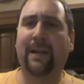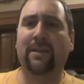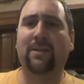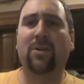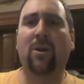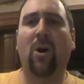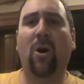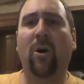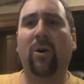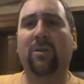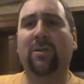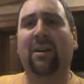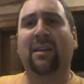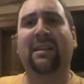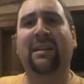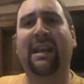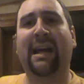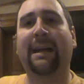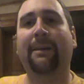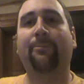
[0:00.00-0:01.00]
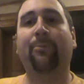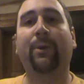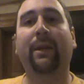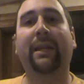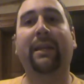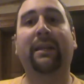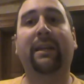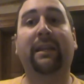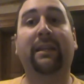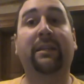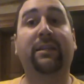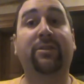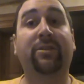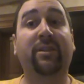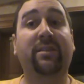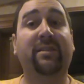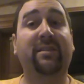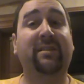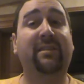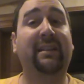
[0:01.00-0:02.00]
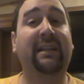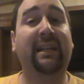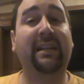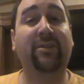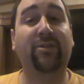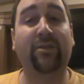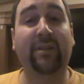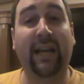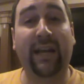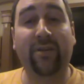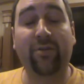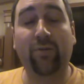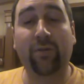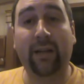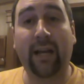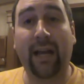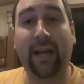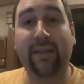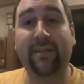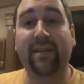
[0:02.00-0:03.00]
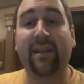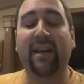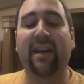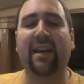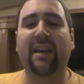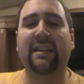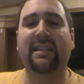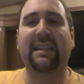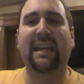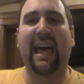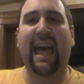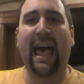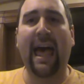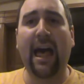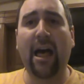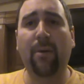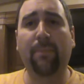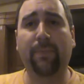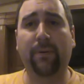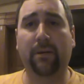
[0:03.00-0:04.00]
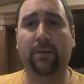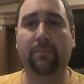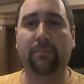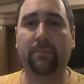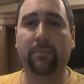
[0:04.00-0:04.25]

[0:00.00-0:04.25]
is called on Nightwing and the Justice League International guys to help him